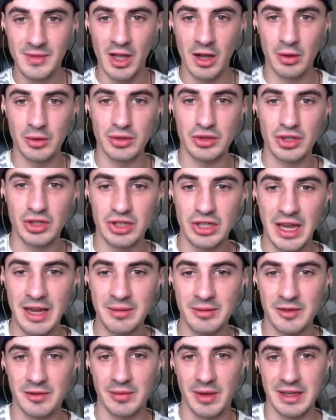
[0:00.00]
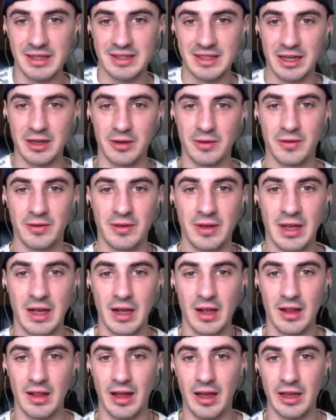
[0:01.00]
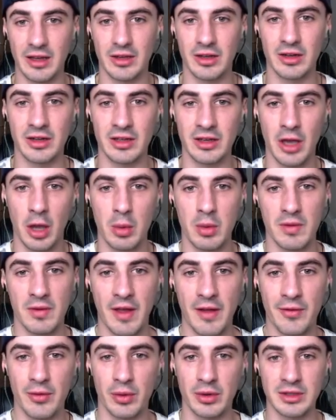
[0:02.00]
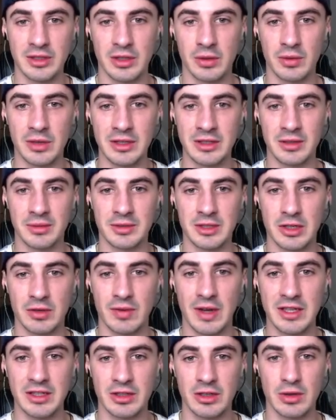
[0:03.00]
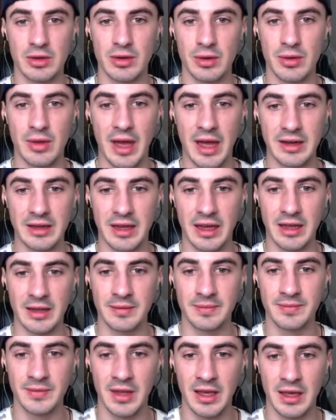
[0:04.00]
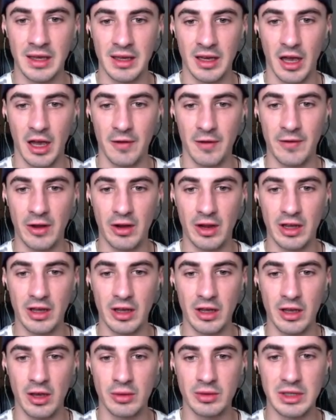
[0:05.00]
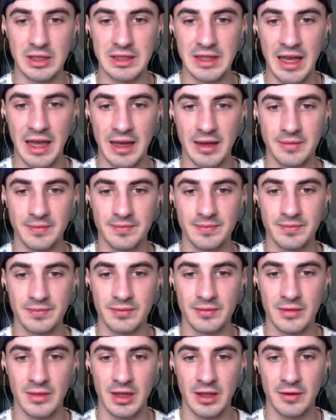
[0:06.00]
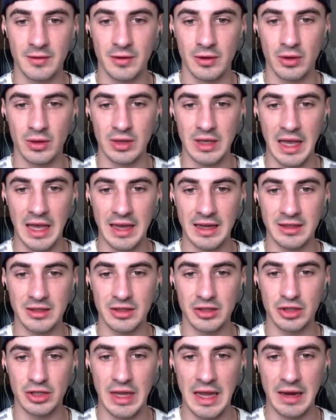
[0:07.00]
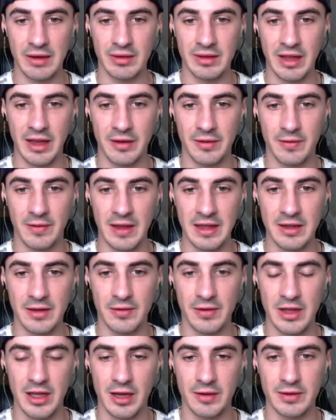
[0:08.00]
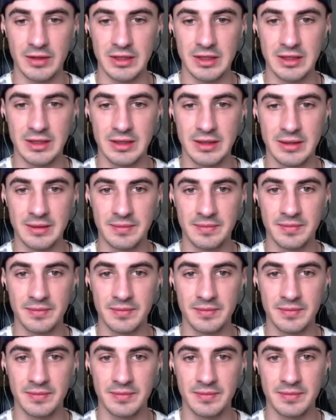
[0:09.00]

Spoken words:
I was ashamed of myself. Like I couldn't go with everyone to Wyndham to rescue you that day. I felt like I owed a debt for not getting to share in that fate of the others.